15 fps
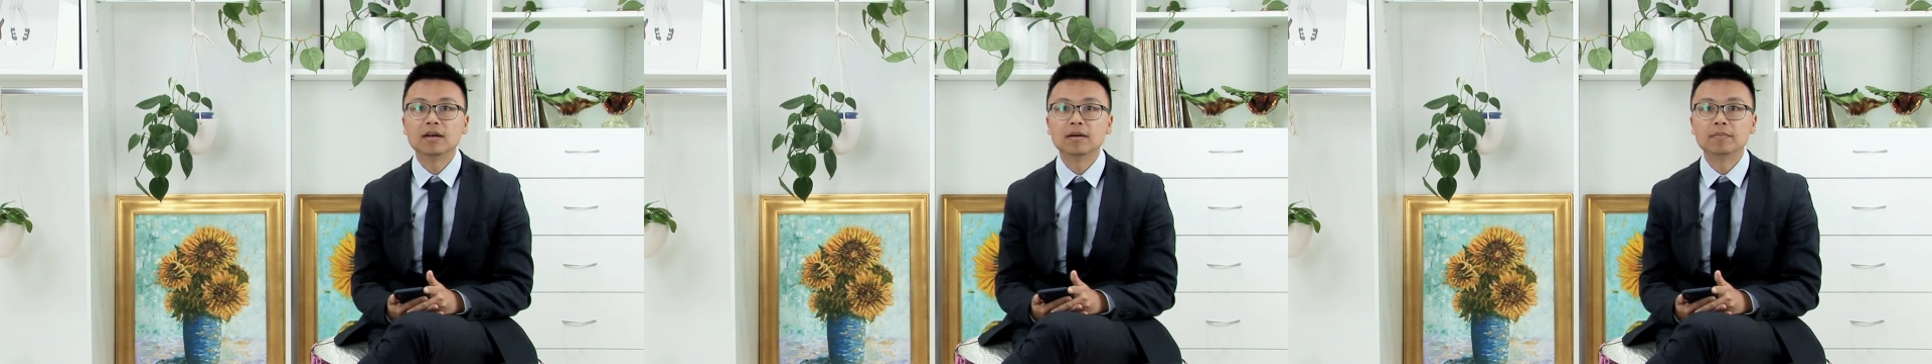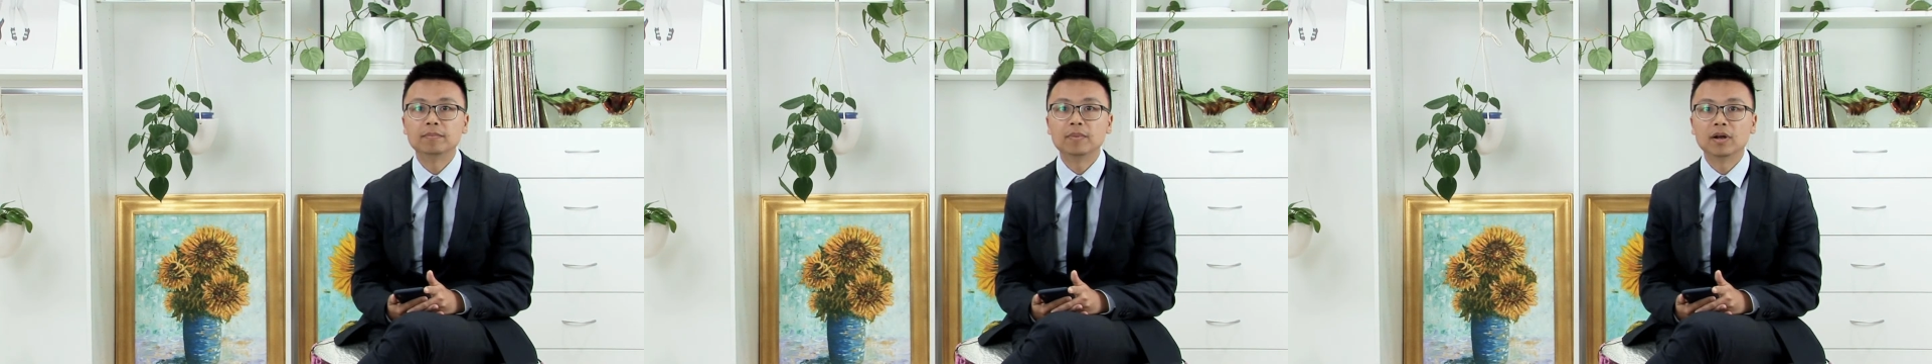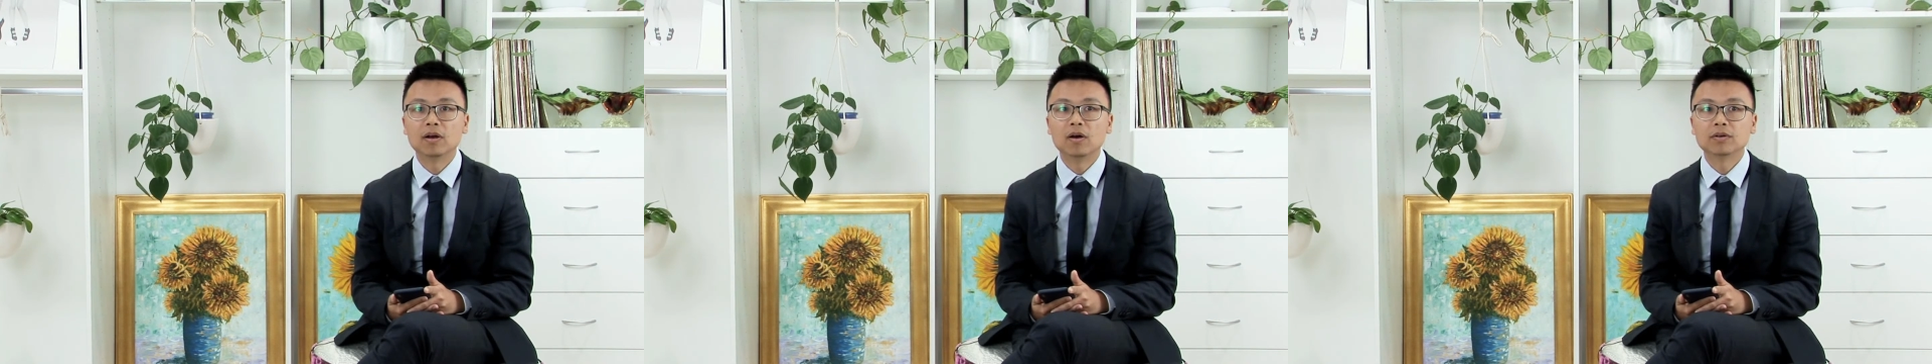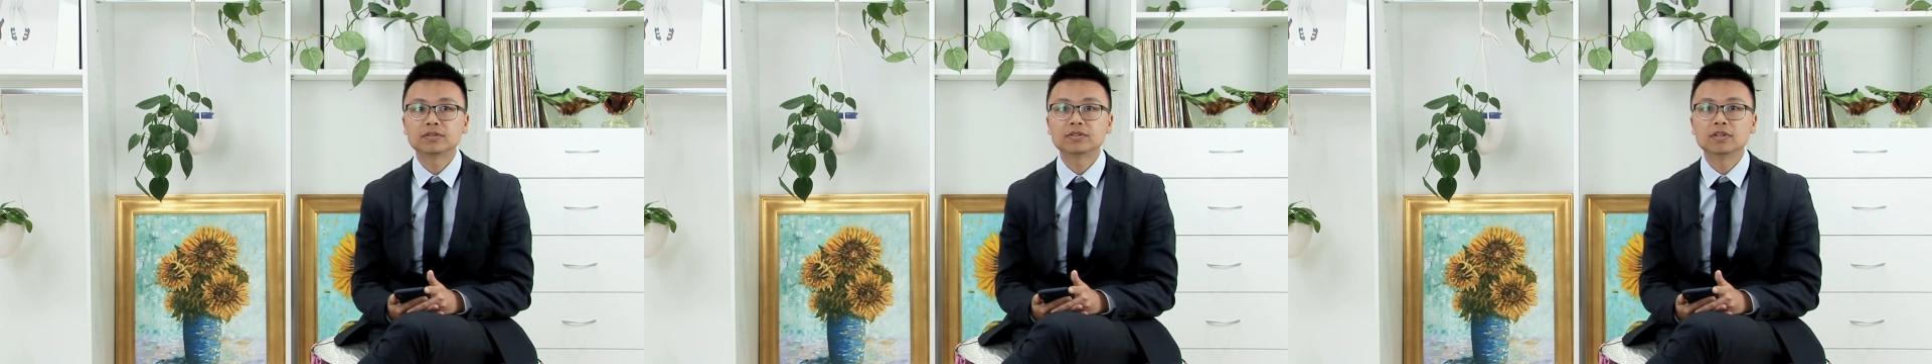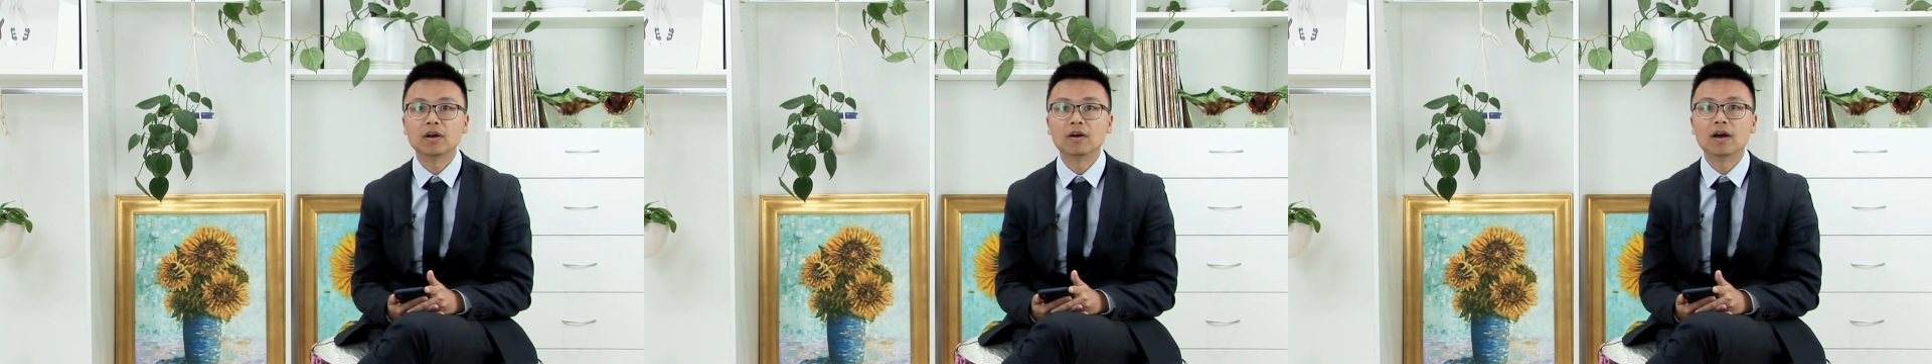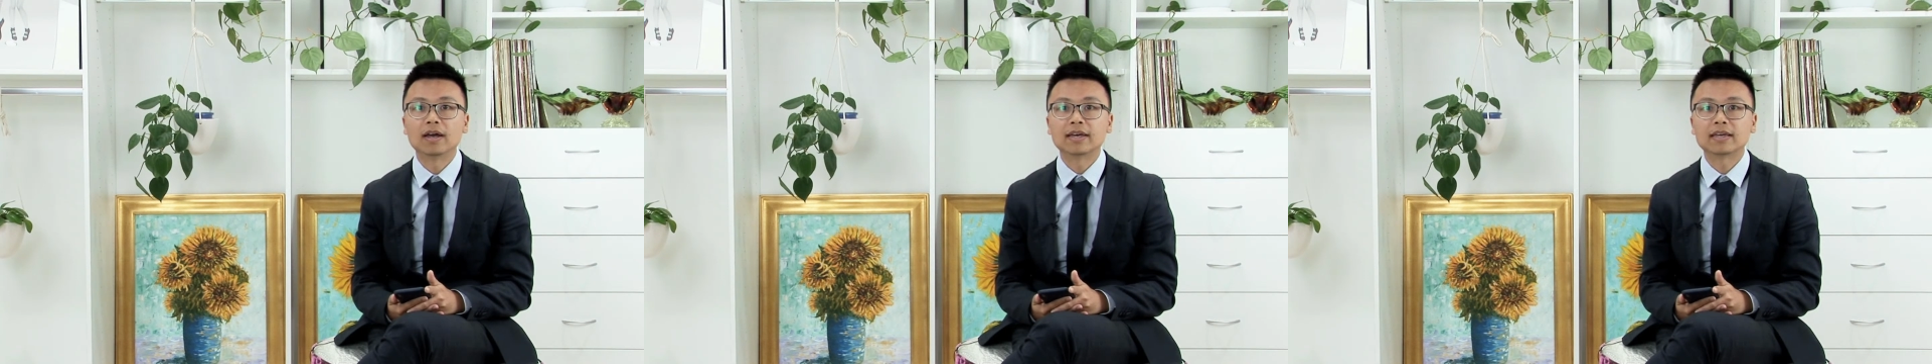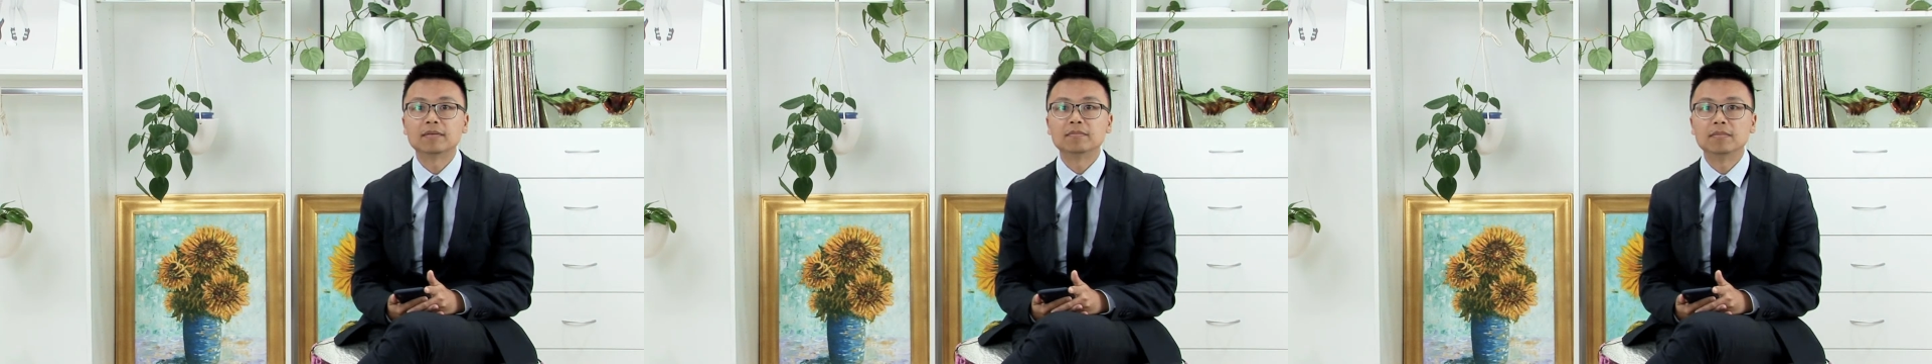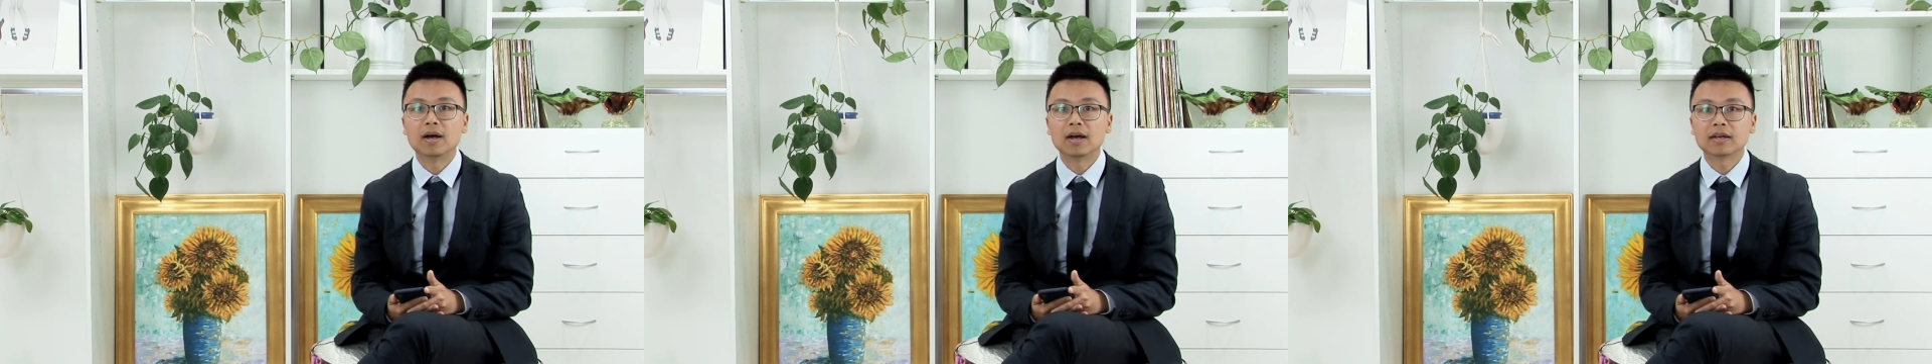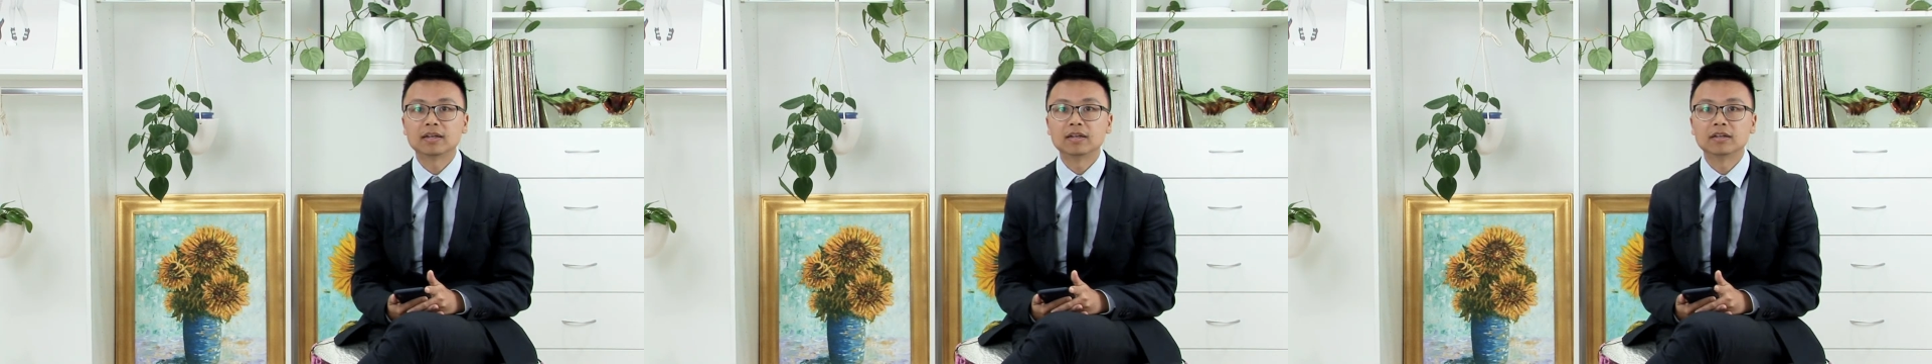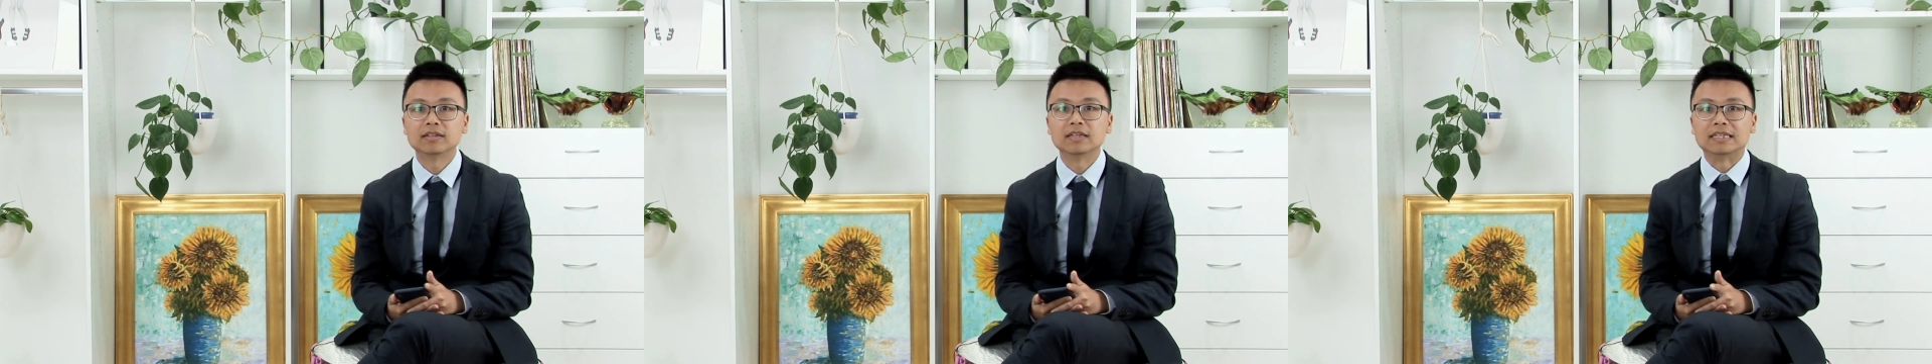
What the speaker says: but also I can market it